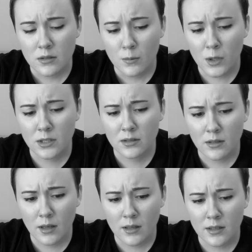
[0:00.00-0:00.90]
1
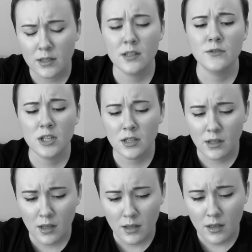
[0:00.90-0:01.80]
ENFJ,
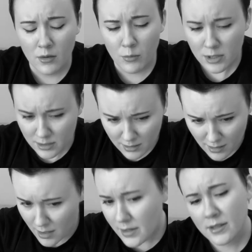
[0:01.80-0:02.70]
1
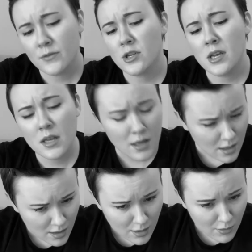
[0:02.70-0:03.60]
ISFJ,
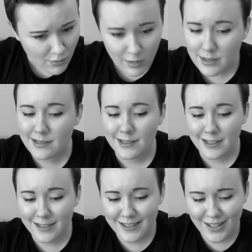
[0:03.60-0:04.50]
1
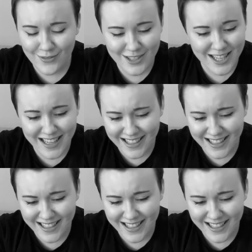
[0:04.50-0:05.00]
ESFJ.